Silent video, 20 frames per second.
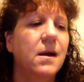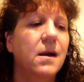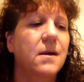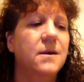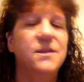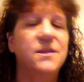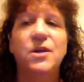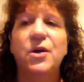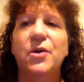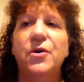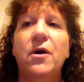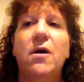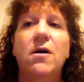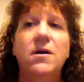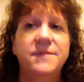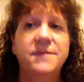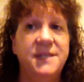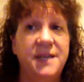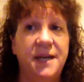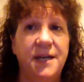So
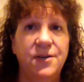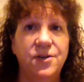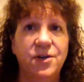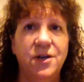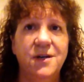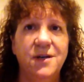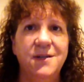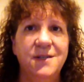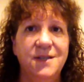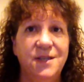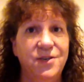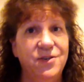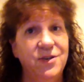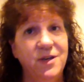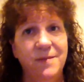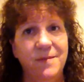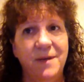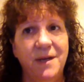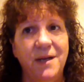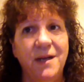I'm Sandra
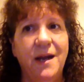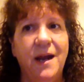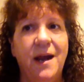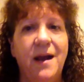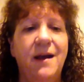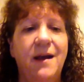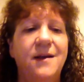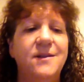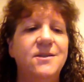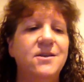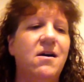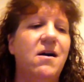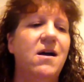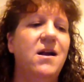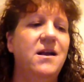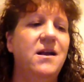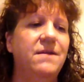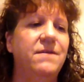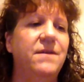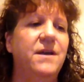Lemming, and I
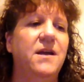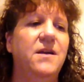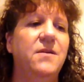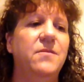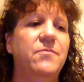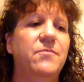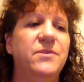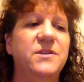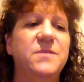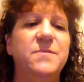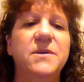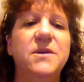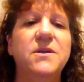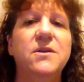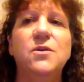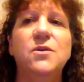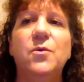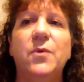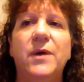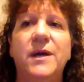live in Brisbane,
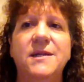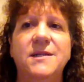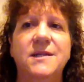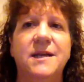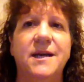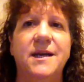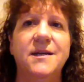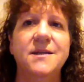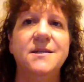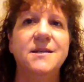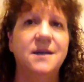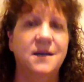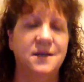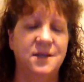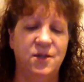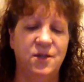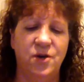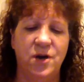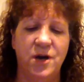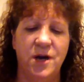Queensland,
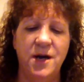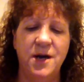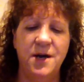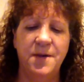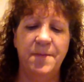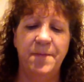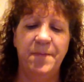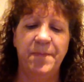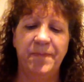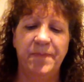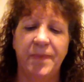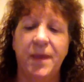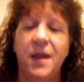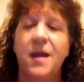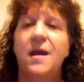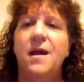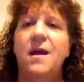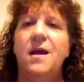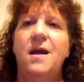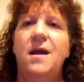Australia,
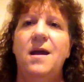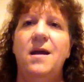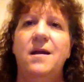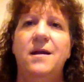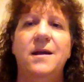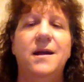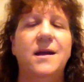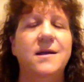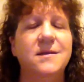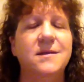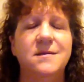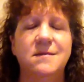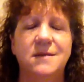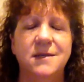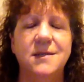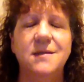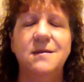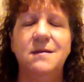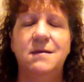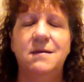and it gets
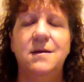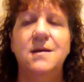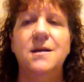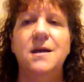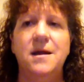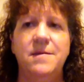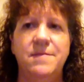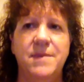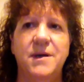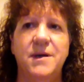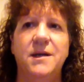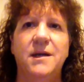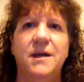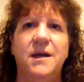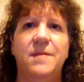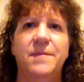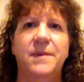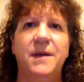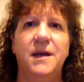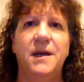nice and hot and muggy
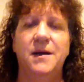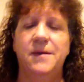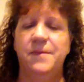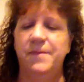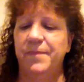up here.